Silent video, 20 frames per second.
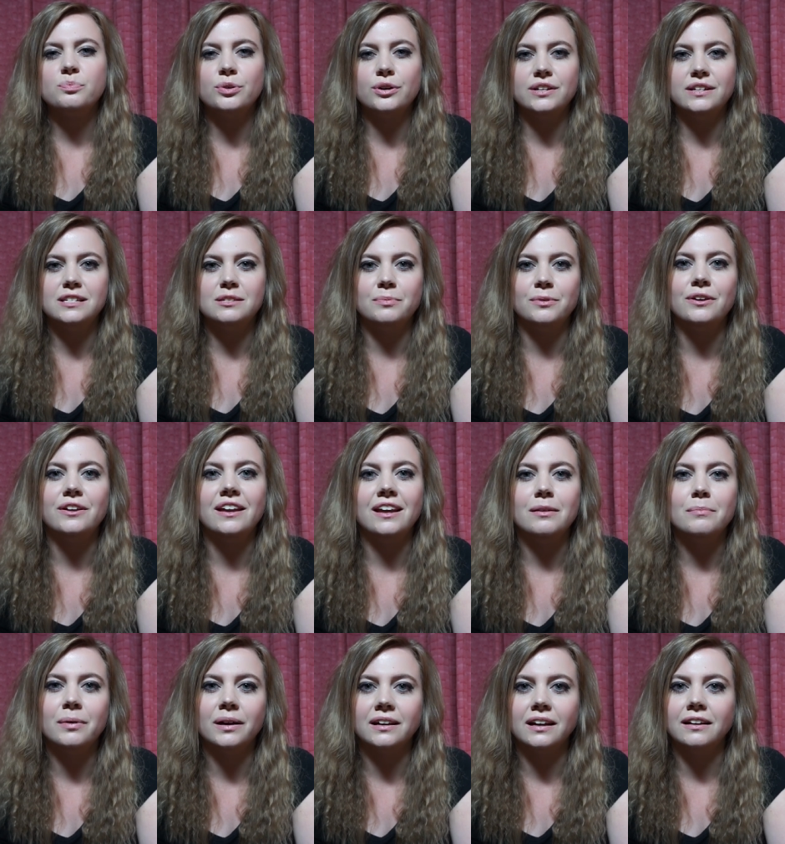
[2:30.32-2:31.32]
pretty
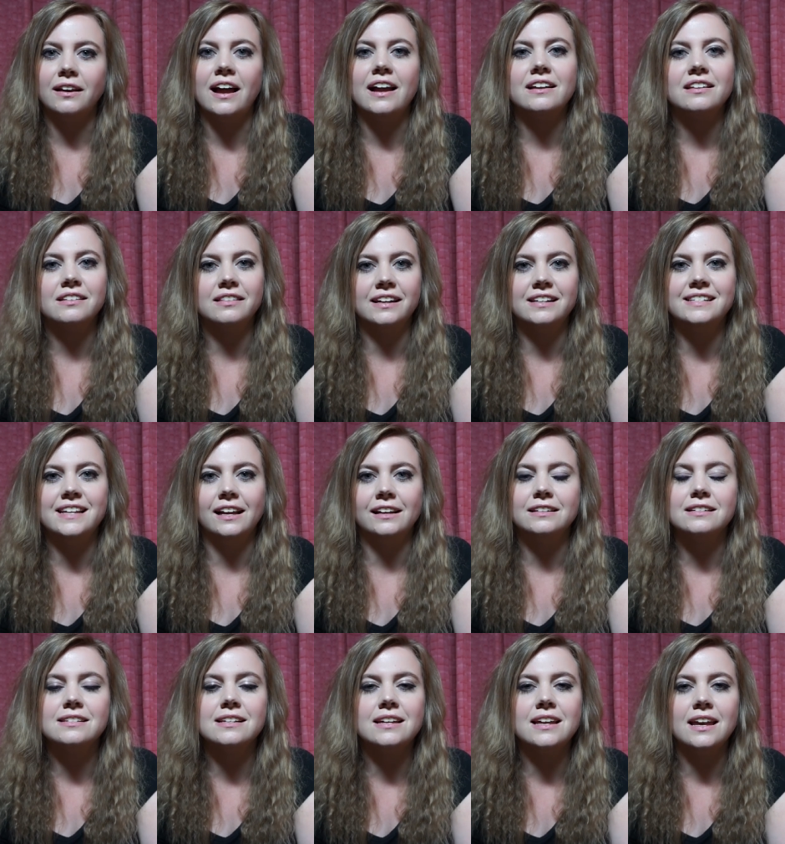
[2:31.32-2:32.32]
spooky, but I like that they tell
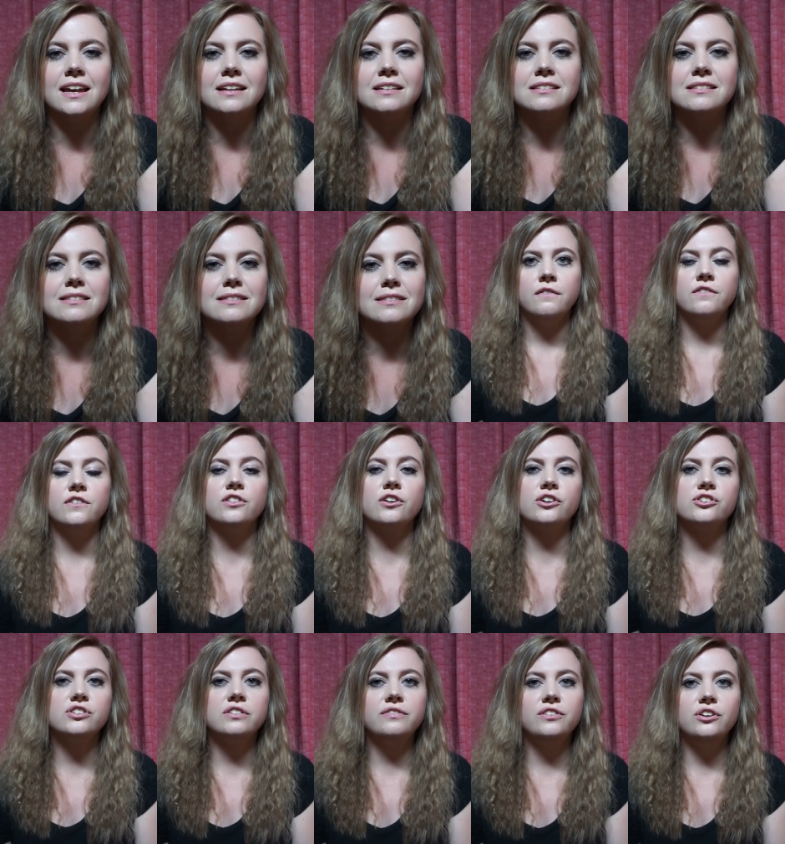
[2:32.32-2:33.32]
it to kids. For
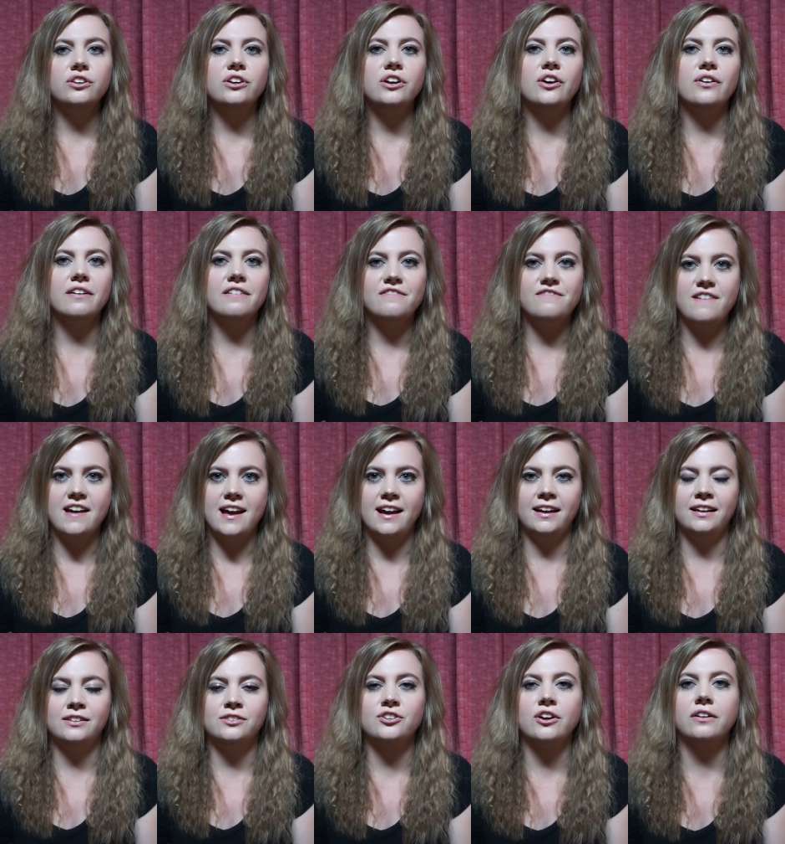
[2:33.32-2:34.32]
those of you who are
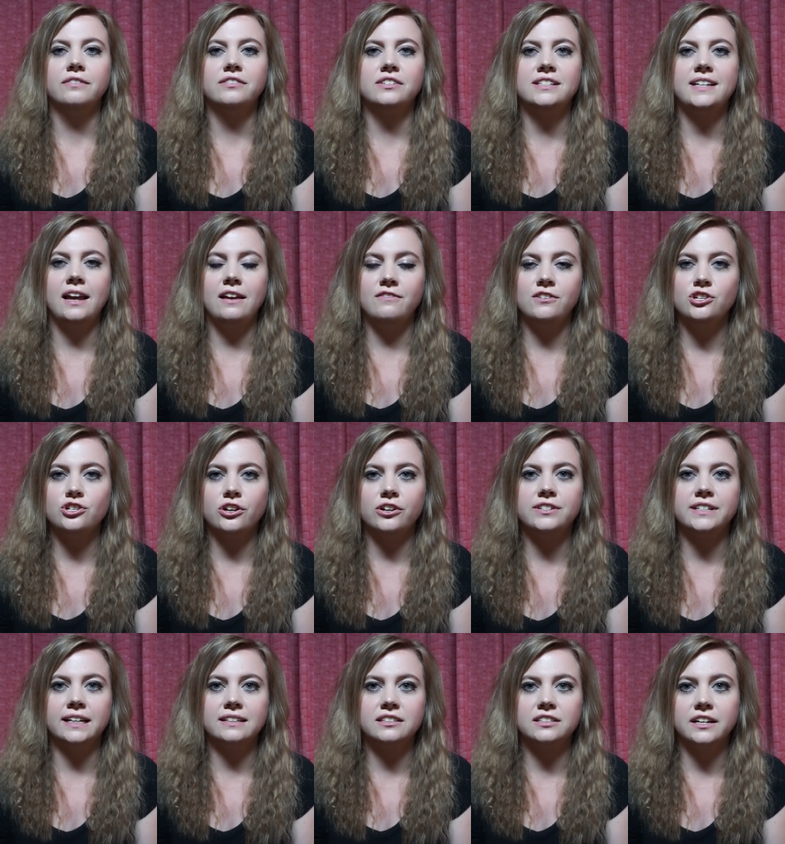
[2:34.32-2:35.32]
fans of the TV
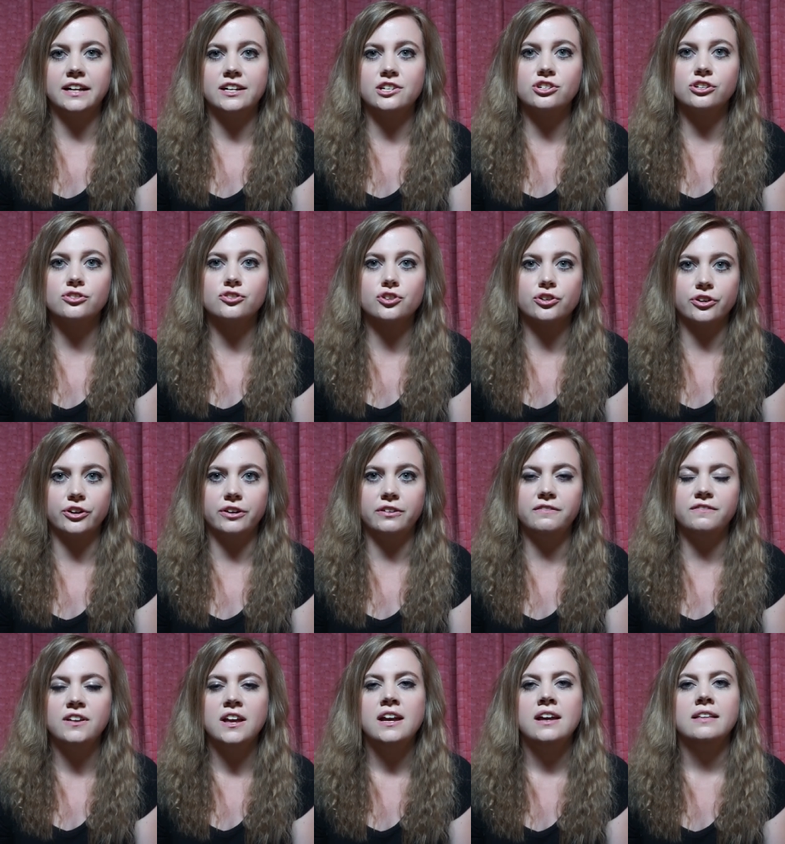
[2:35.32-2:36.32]
show Destination
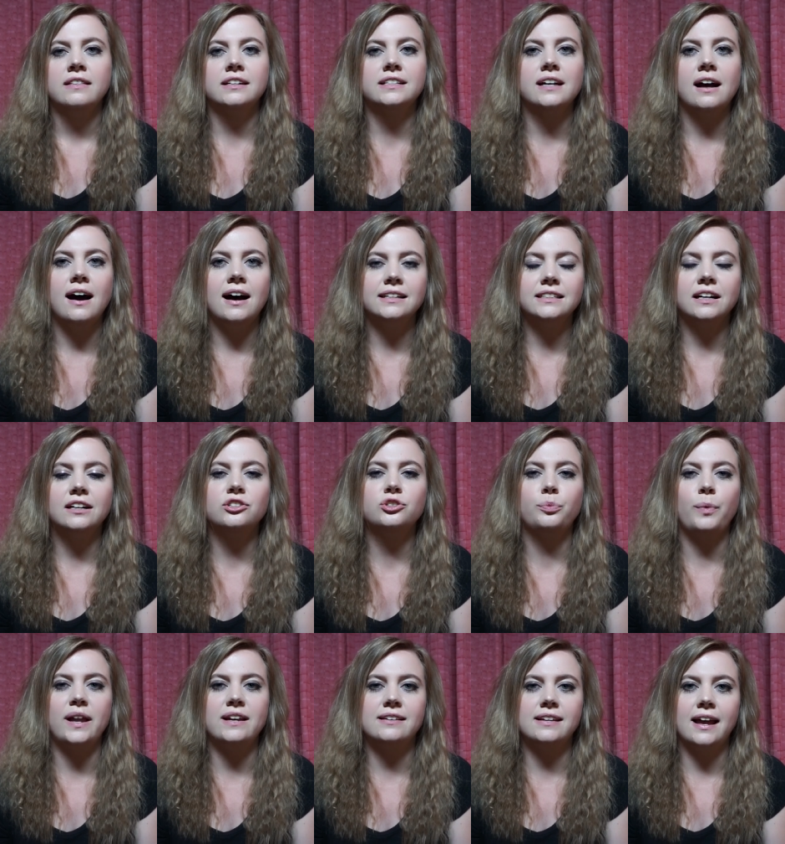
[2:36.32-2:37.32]
Truth, the Tata
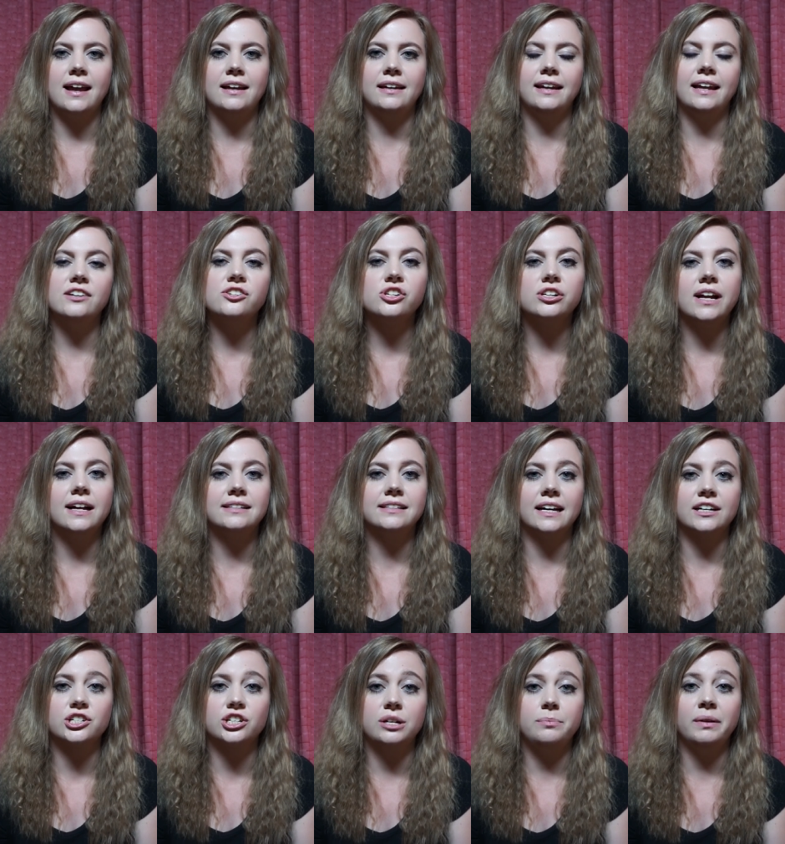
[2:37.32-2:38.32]
Duende legend has
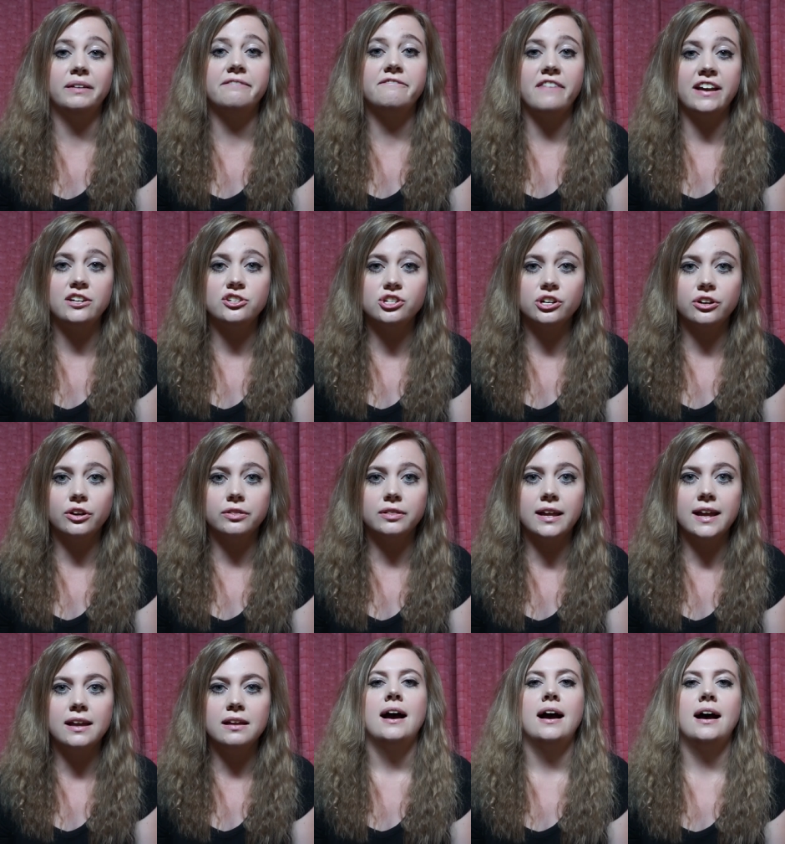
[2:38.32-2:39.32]
actually been featured on
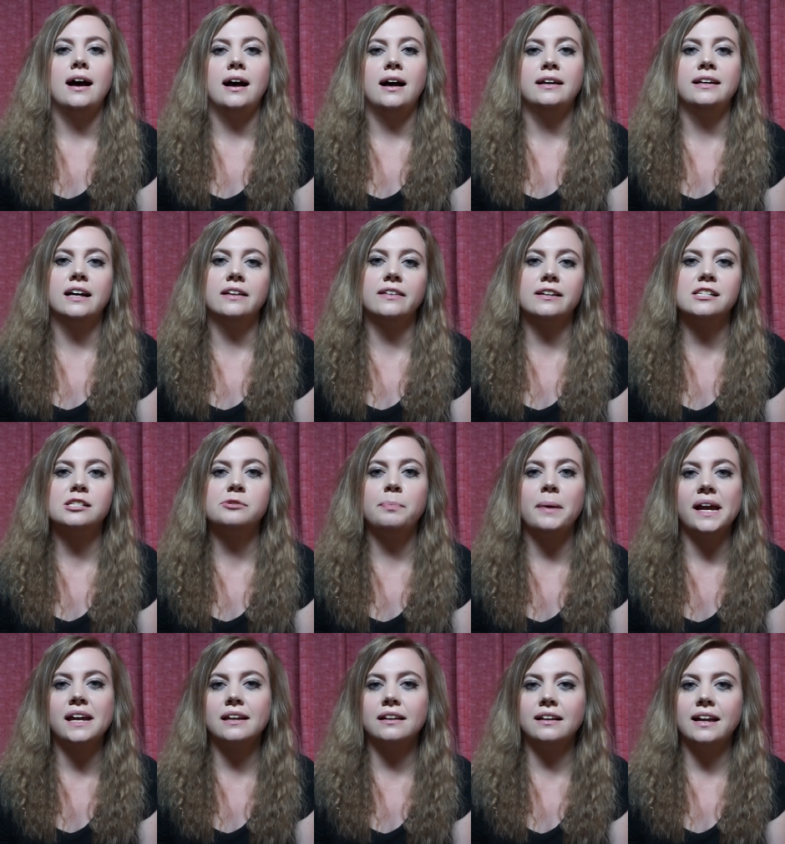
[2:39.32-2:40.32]
there. Now they
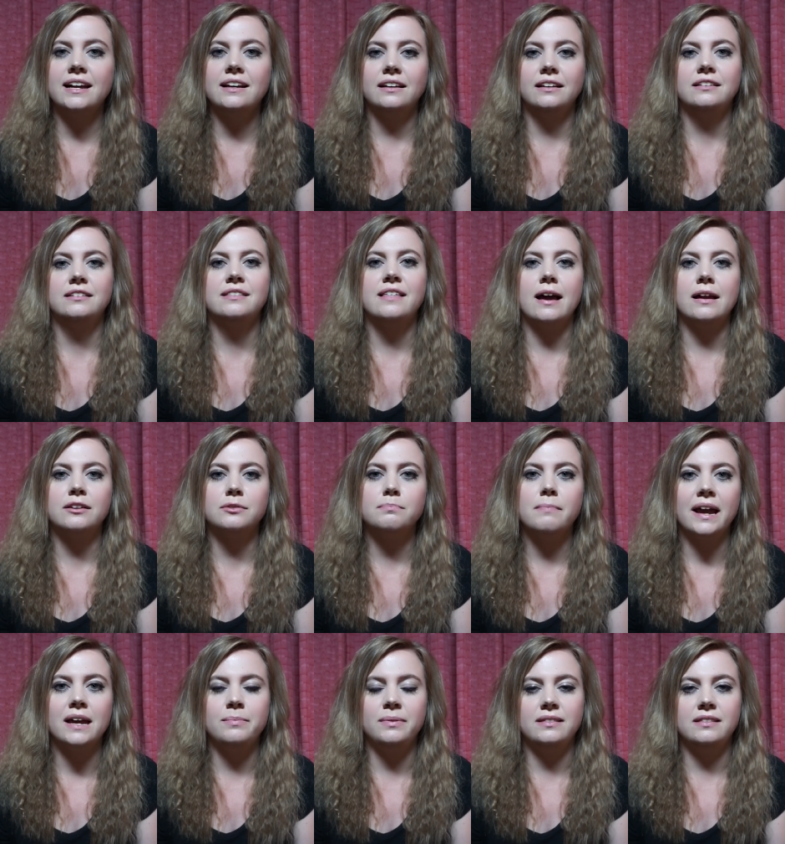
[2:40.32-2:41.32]
speculated that
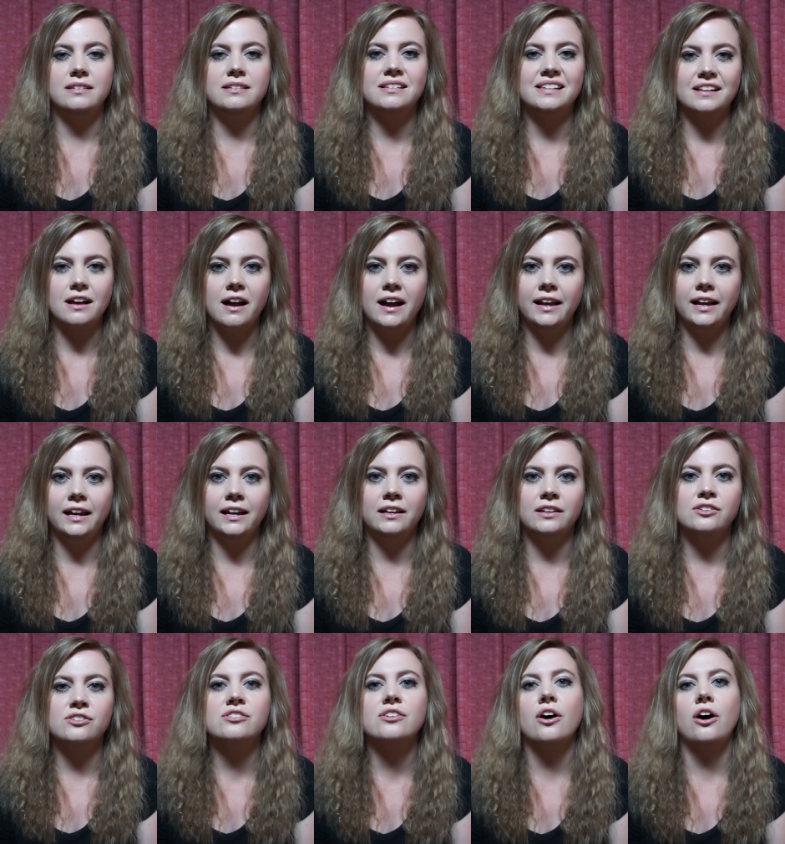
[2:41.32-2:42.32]
maybe the
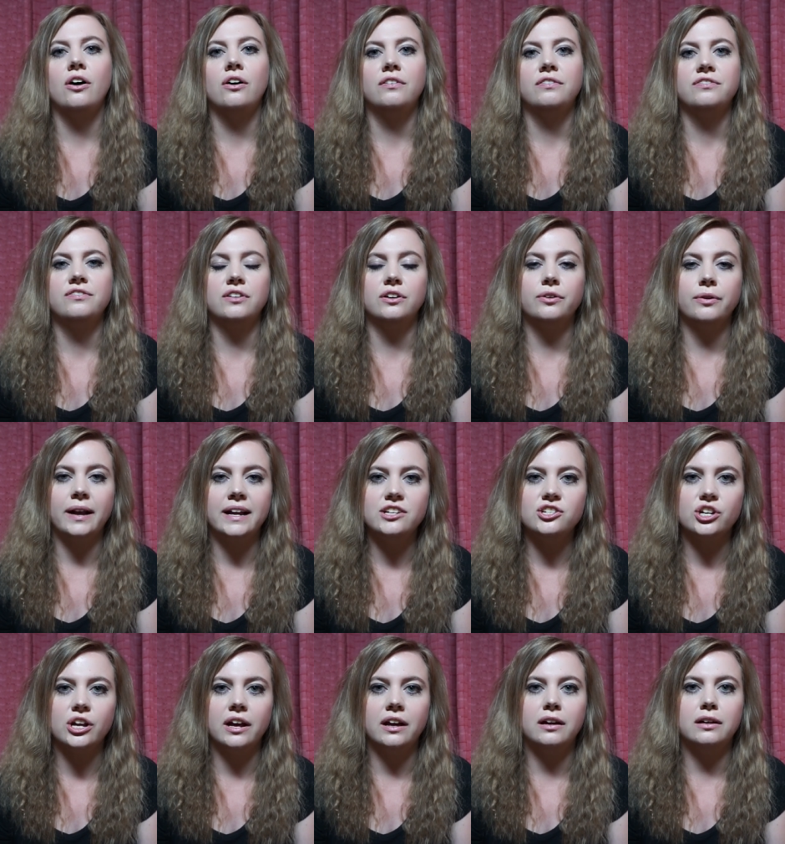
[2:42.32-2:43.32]
sightings of the
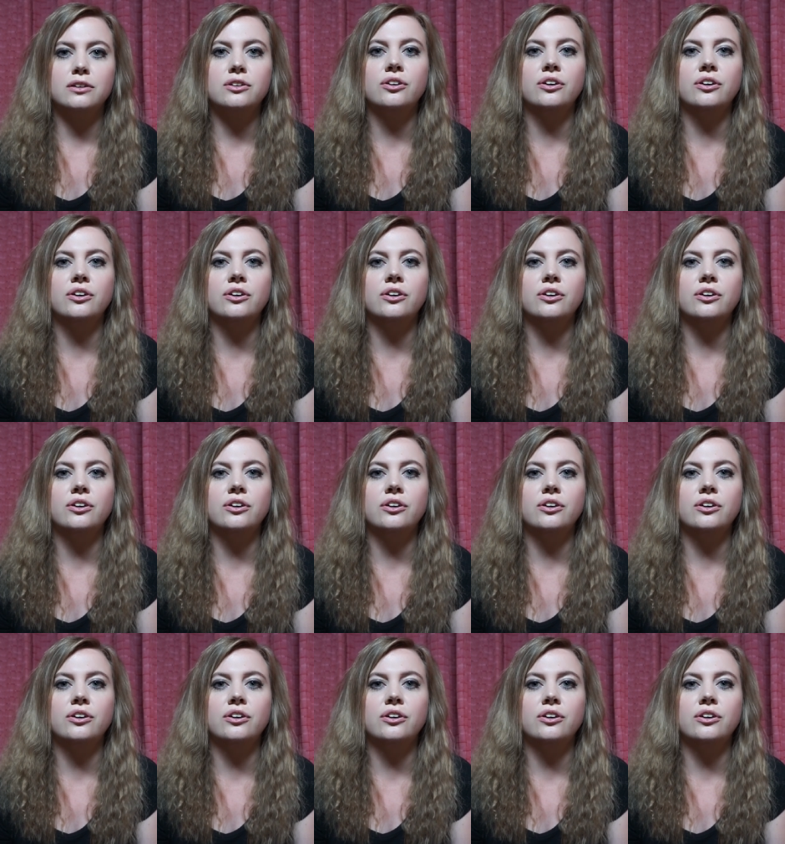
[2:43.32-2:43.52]
creature